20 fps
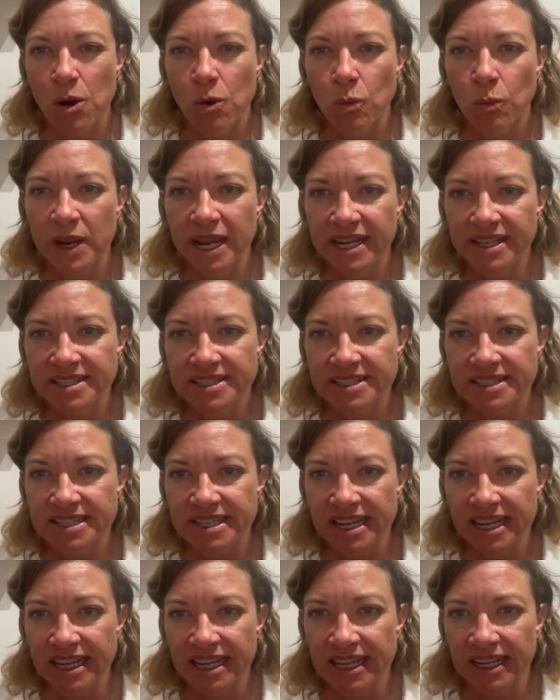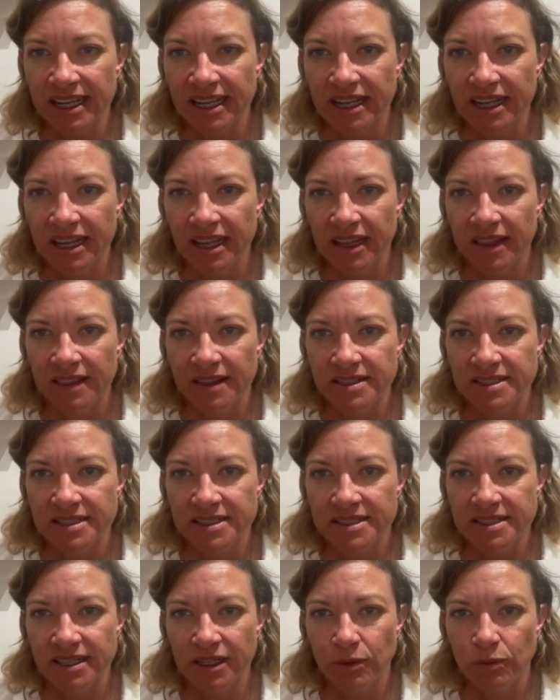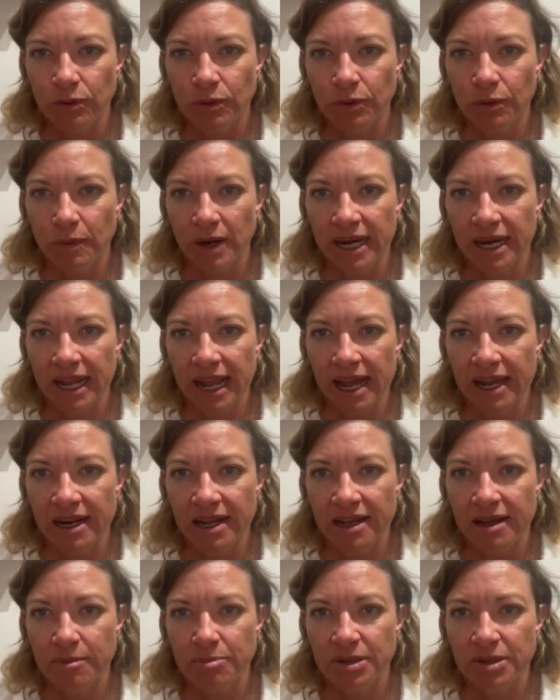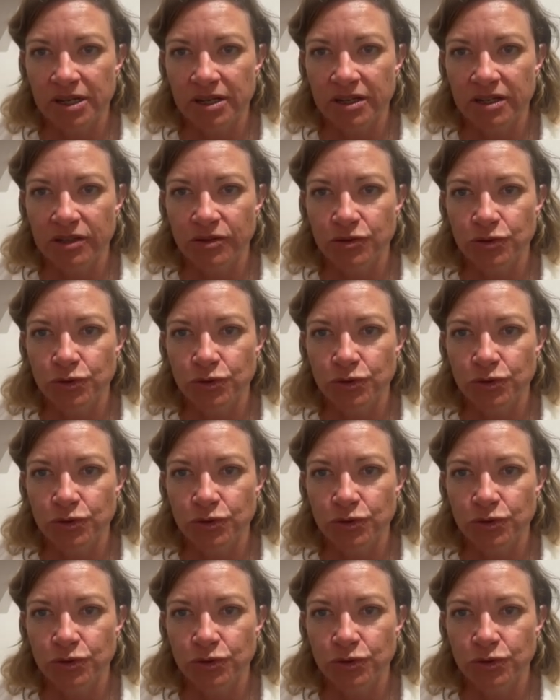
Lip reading: we can see this is the corona radiata up here.